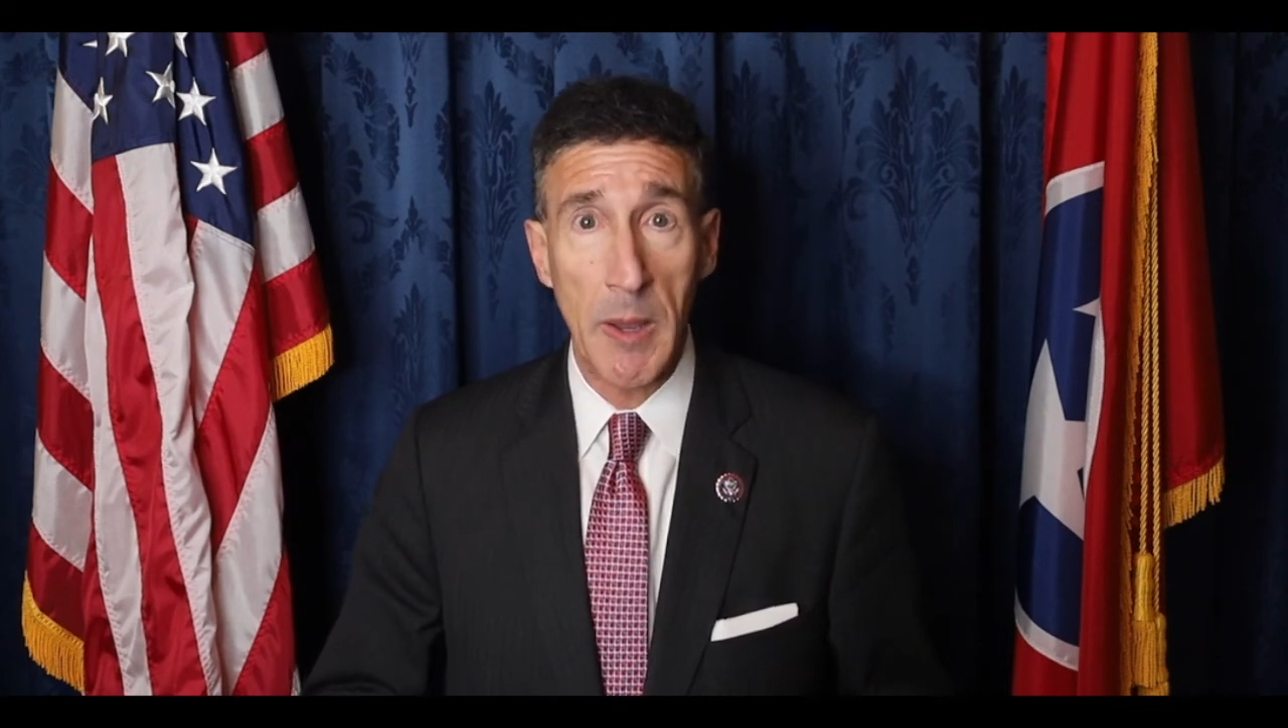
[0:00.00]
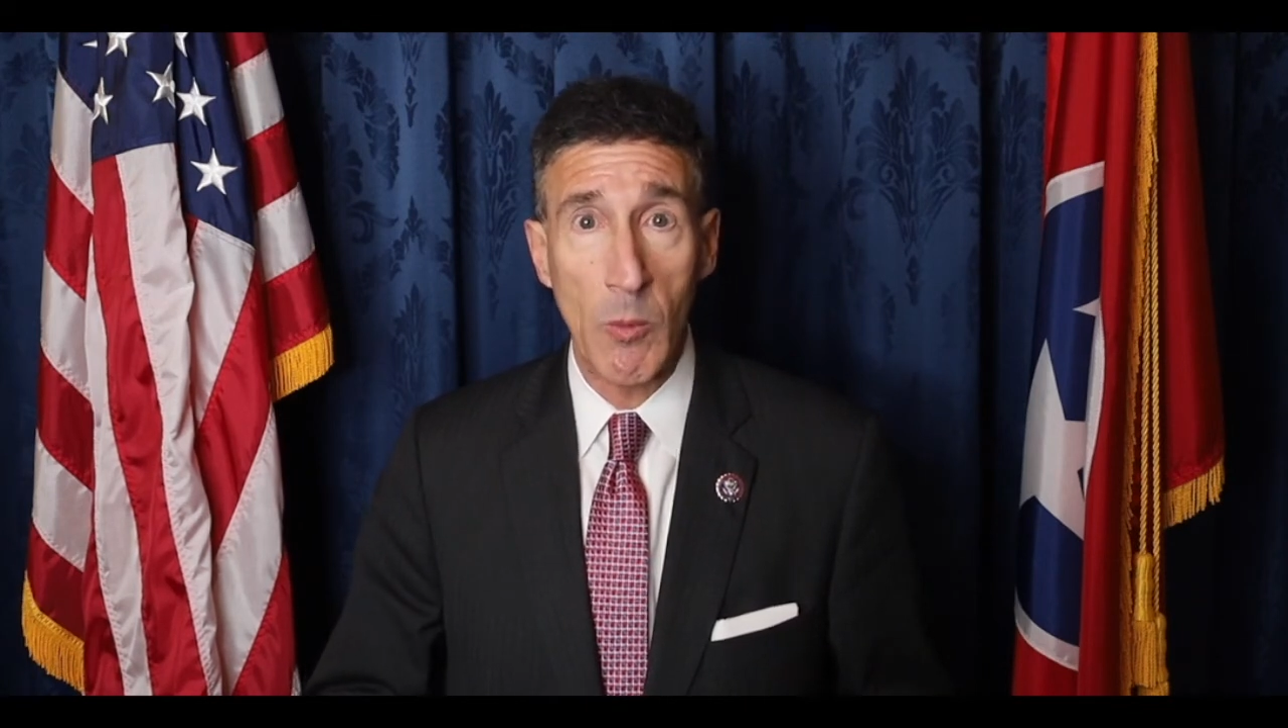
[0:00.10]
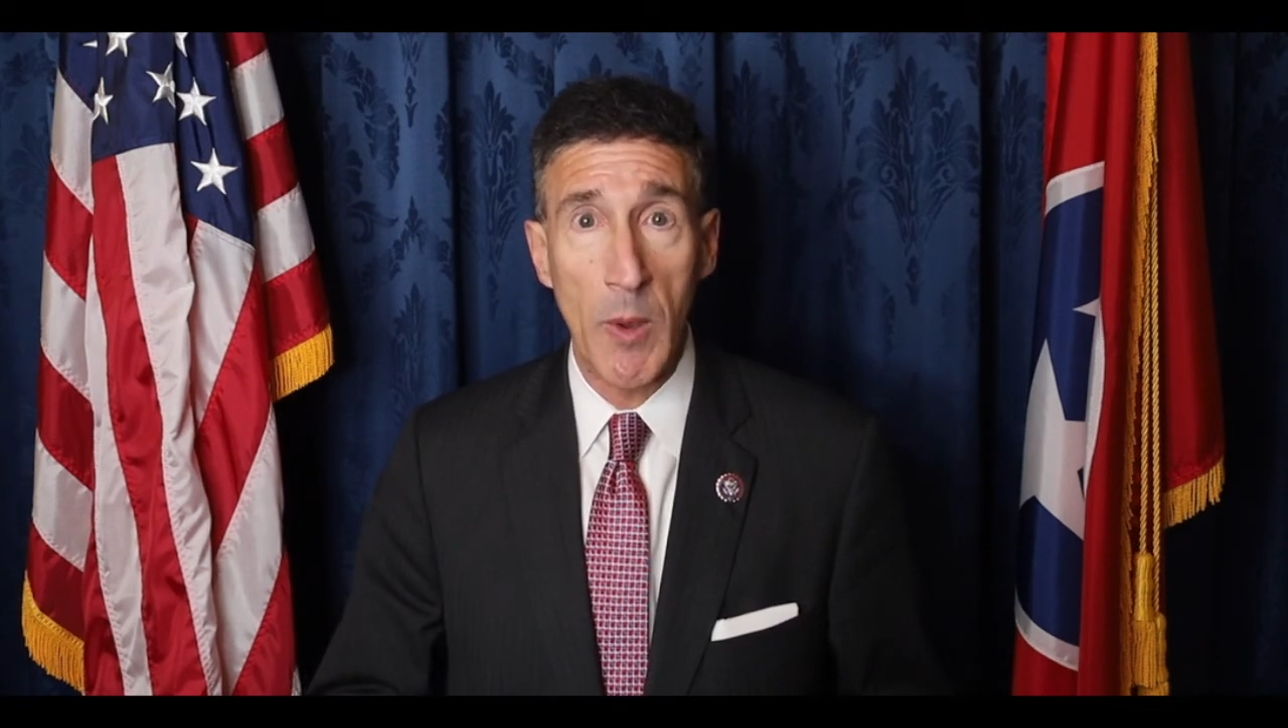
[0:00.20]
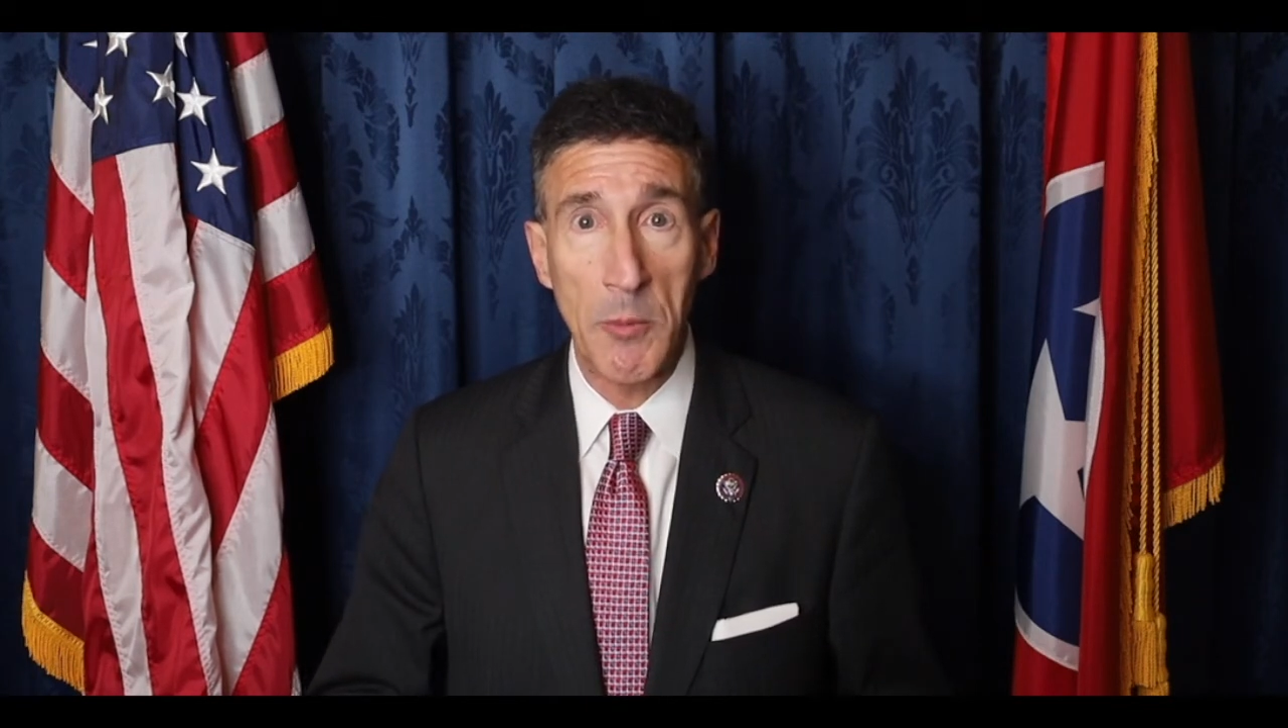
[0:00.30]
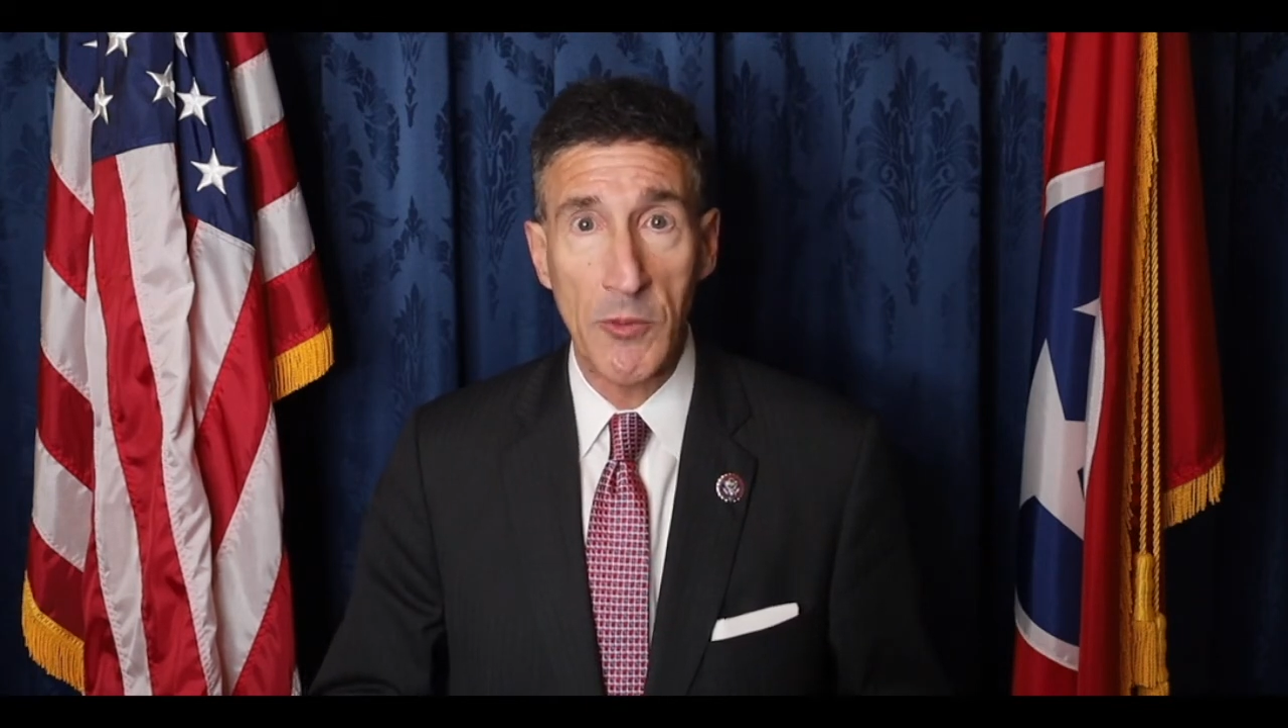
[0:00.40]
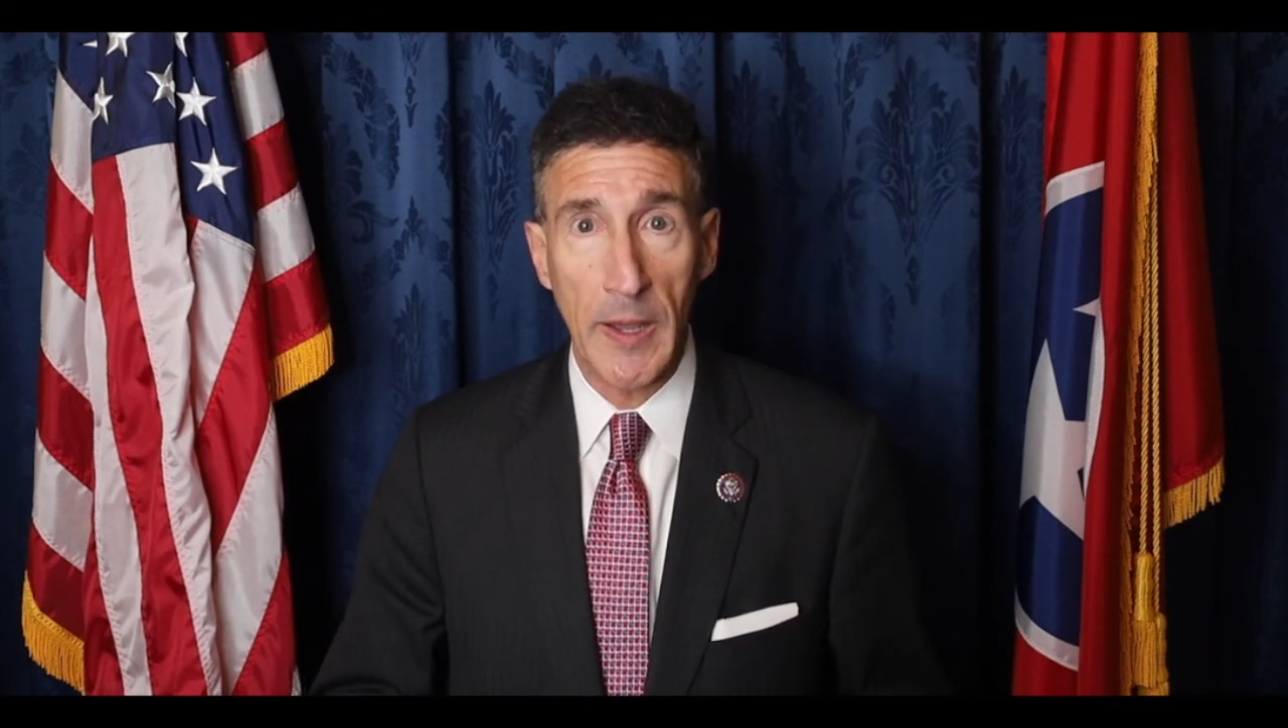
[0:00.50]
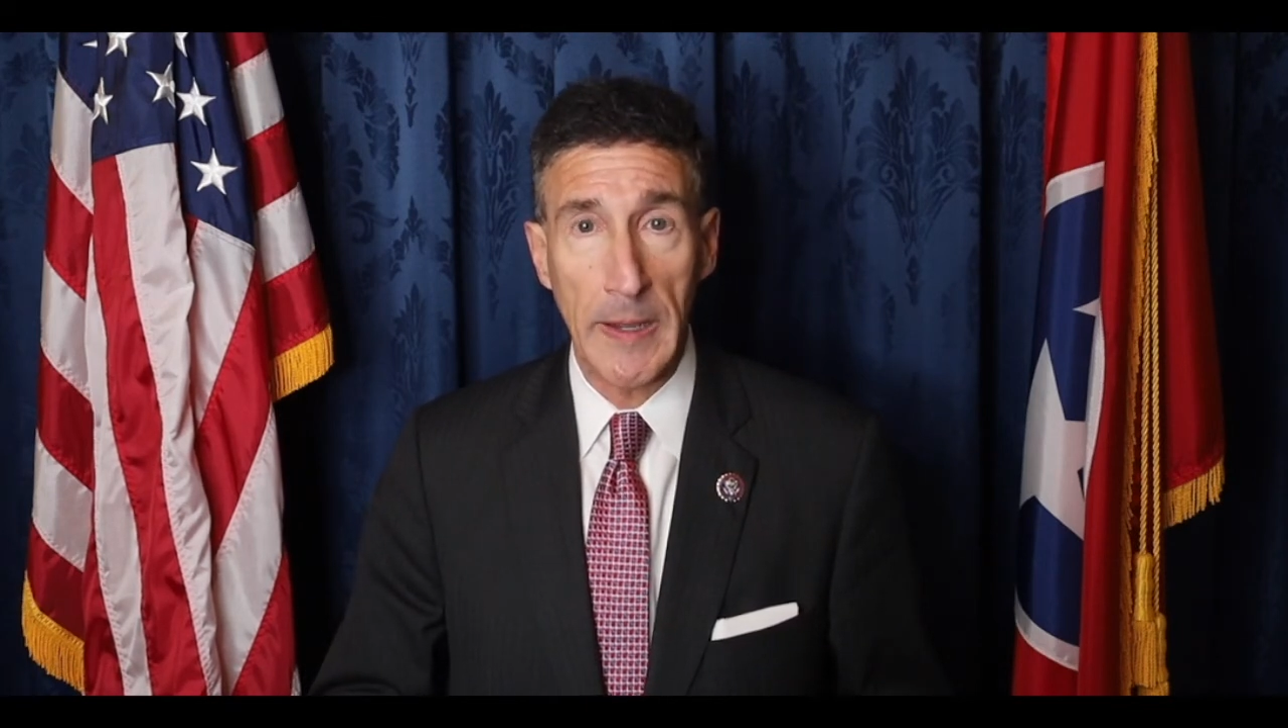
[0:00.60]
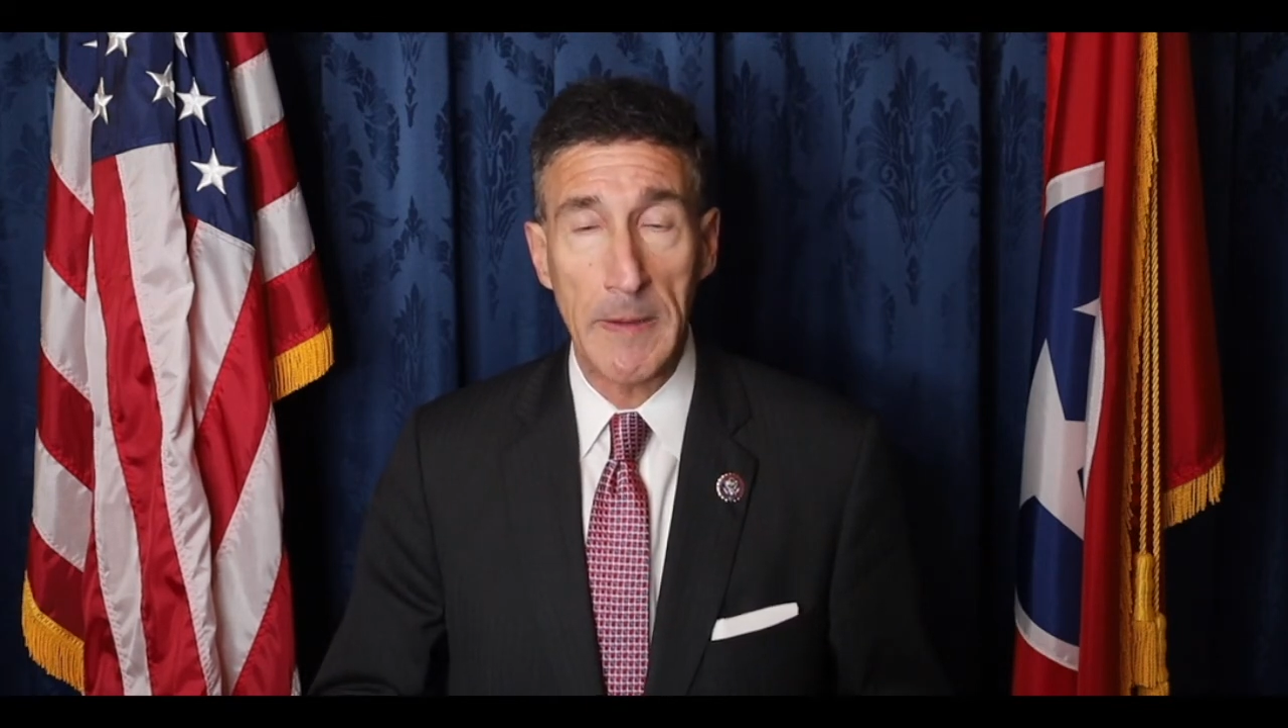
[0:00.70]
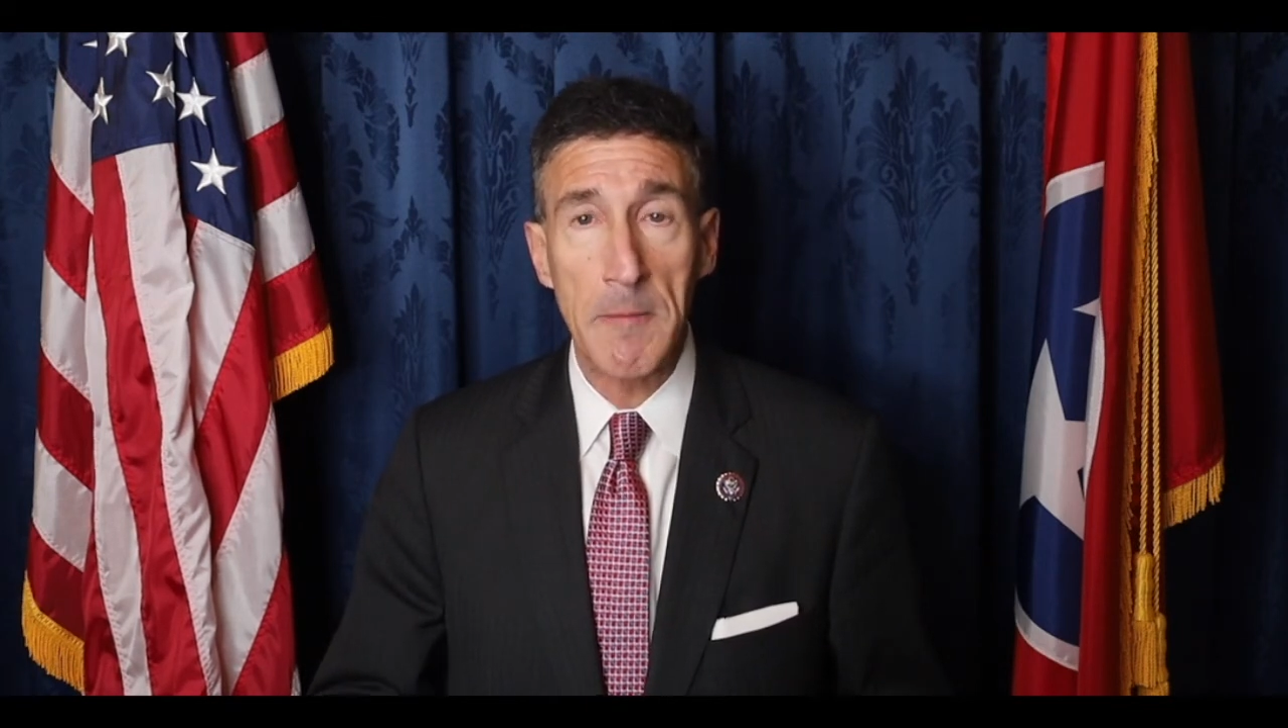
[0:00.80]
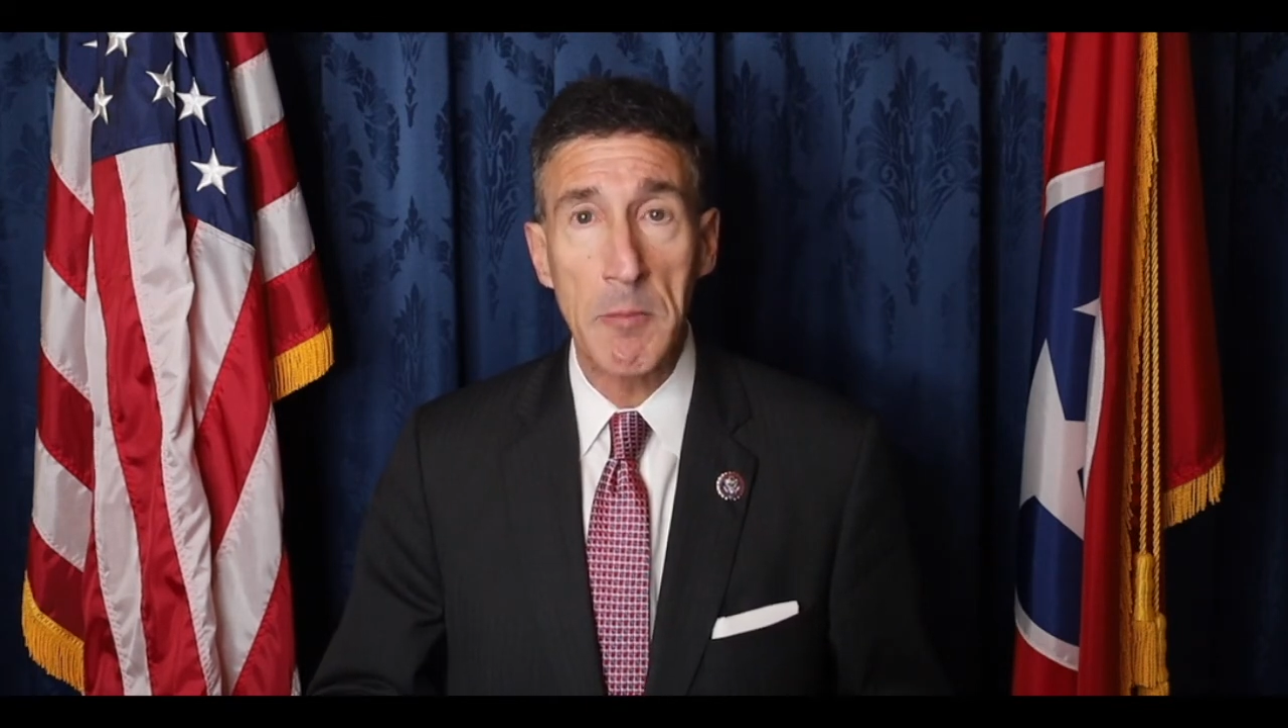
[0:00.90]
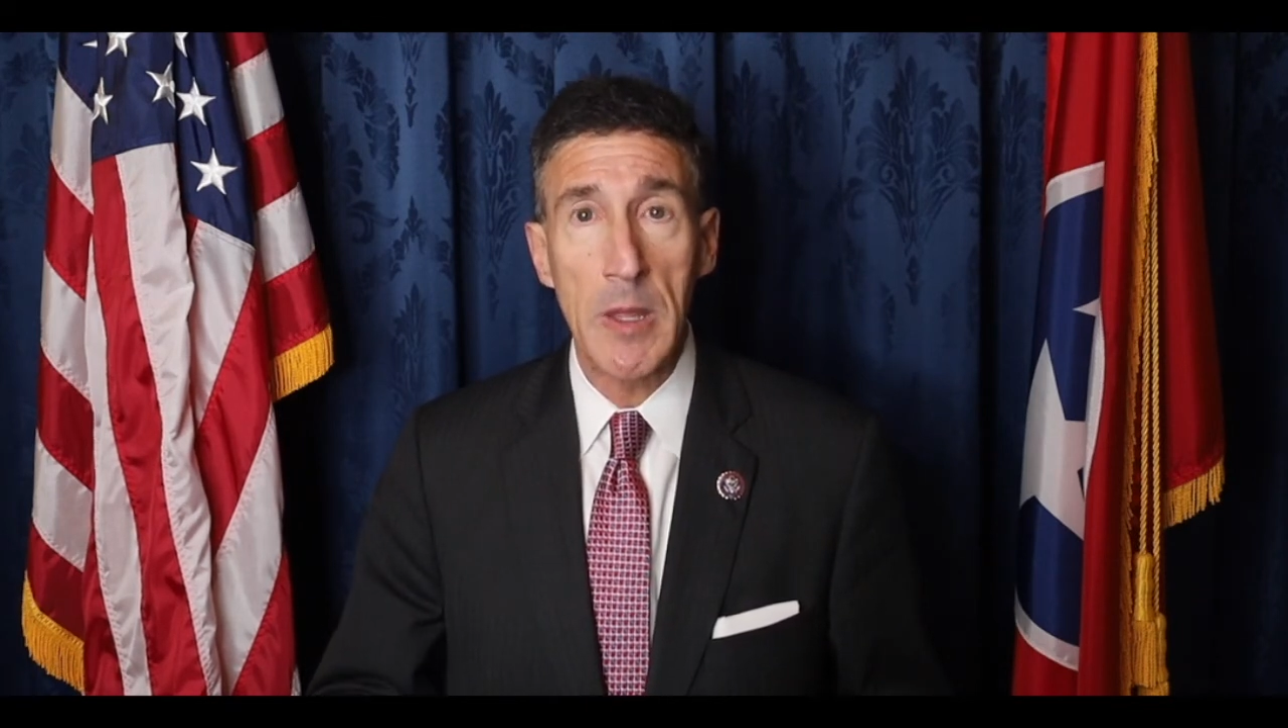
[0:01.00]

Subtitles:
my website,